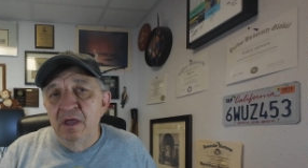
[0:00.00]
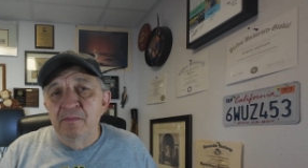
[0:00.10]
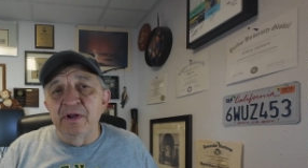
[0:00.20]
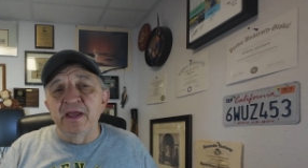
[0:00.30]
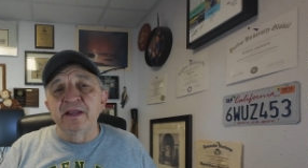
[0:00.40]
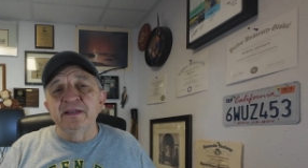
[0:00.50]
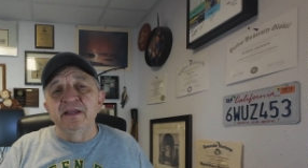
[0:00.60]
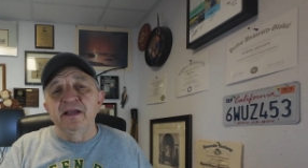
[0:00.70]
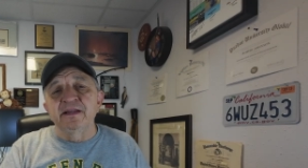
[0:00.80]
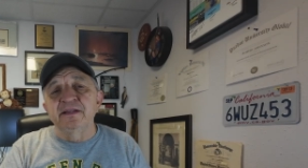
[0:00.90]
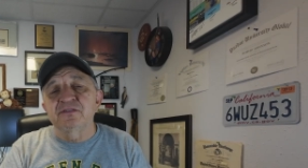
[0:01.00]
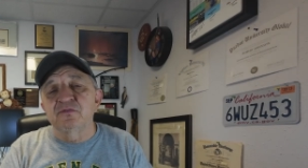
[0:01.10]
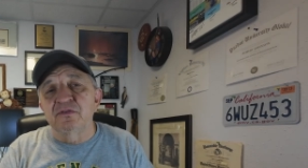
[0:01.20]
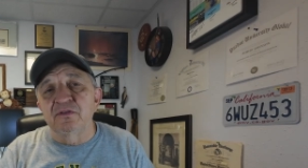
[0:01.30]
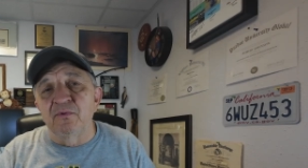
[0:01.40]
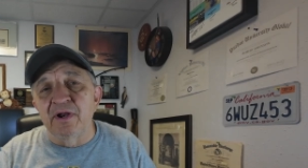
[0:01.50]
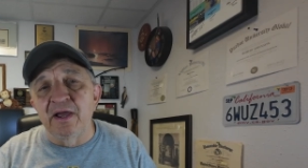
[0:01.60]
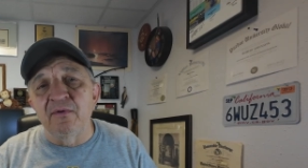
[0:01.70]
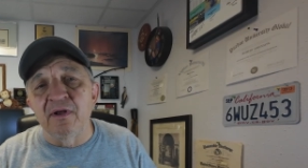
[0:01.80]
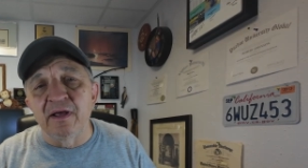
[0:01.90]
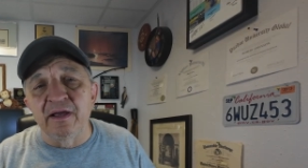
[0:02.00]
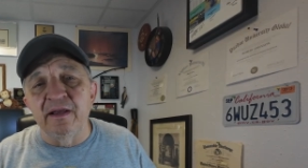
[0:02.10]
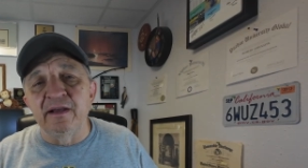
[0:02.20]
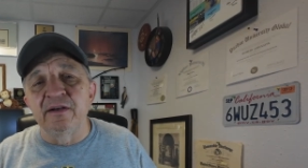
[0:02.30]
But I guess what I want,